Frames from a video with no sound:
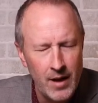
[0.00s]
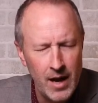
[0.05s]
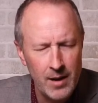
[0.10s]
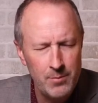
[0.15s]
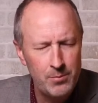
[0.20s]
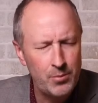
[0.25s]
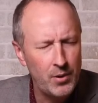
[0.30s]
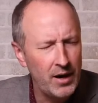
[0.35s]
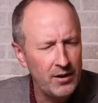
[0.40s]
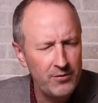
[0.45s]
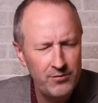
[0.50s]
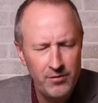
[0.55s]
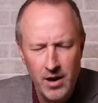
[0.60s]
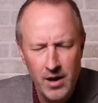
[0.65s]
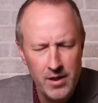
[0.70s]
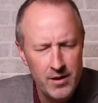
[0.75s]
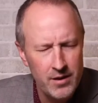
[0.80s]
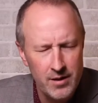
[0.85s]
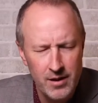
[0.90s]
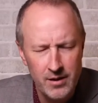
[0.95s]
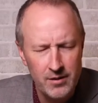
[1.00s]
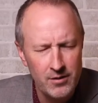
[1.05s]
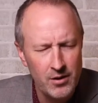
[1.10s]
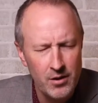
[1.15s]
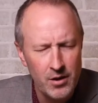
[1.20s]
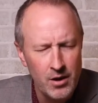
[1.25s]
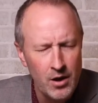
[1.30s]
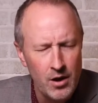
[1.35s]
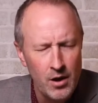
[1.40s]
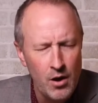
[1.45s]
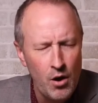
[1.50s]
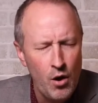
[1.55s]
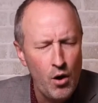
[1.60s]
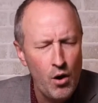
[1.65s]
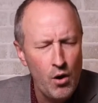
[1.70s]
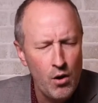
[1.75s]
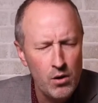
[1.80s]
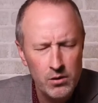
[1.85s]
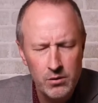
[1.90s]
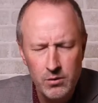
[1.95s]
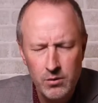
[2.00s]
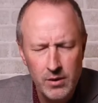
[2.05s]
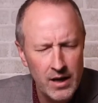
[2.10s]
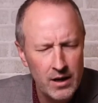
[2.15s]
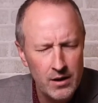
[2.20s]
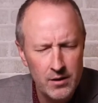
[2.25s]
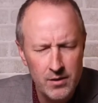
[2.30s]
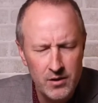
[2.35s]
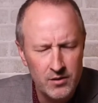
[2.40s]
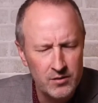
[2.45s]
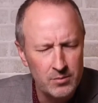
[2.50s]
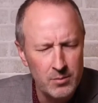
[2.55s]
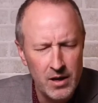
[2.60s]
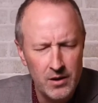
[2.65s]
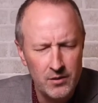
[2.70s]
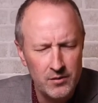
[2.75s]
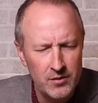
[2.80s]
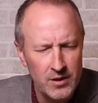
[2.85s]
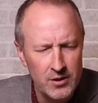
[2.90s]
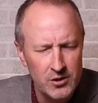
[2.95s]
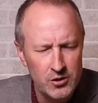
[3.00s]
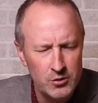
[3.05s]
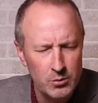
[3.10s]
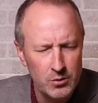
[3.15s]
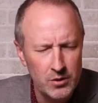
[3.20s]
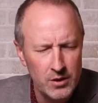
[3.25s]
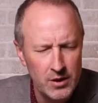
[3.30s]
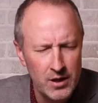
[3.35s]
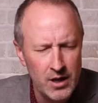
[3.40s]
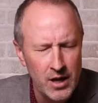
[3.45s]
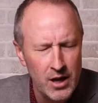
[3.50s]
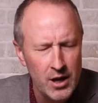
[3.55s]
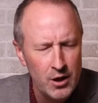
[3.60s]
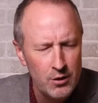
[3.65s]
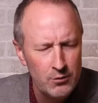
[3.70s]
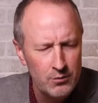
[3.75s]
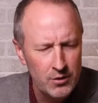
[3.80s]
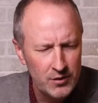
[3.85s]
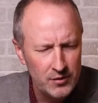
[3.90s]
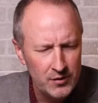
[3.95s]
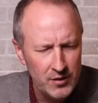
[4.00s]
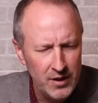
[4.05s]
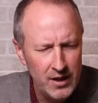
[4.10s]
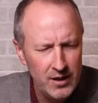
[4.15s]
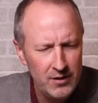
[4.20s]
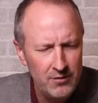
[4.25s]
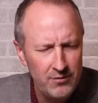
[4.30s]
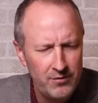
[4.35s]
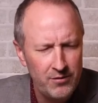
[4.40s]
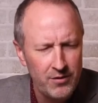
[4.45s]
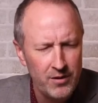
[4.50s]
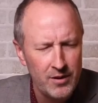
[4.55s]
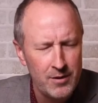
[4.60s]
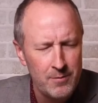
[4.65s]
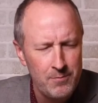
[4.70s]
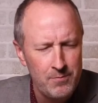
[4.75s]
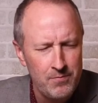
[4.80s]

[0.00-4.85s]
I pray, Father, that all who hear this message would receive